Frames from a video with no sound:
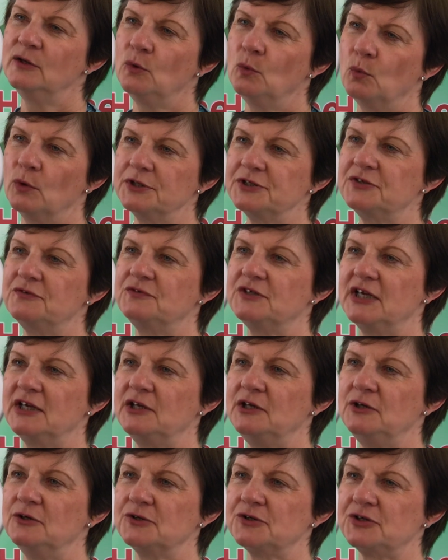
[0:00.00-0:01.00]
Once you've
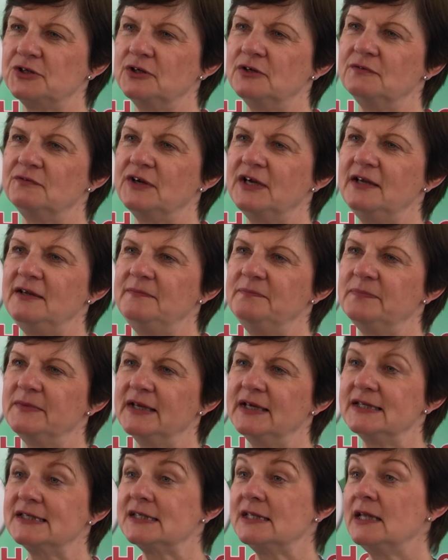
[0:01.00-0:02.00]
taken your survey,
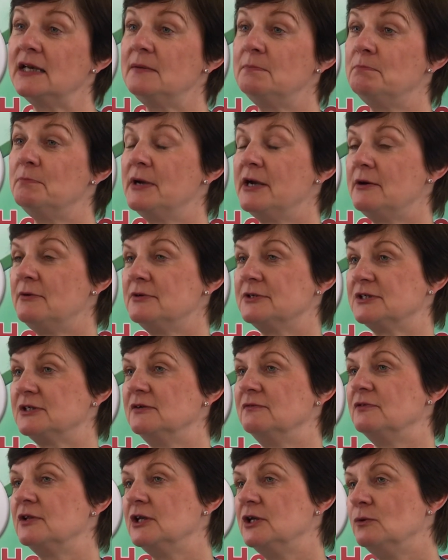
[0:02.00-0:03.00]
it's then
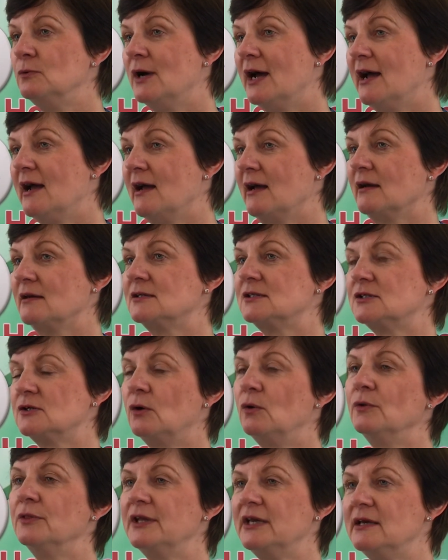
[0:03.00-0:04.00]
imperative that you act
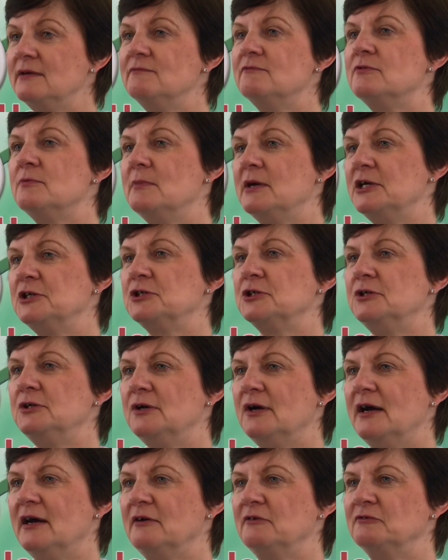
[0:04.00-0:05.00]
on the information
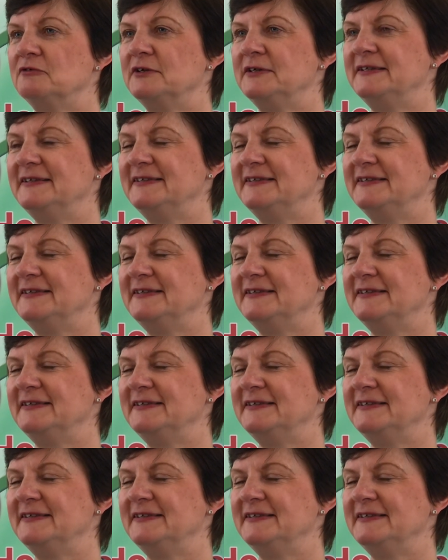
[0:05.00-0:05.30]
you have.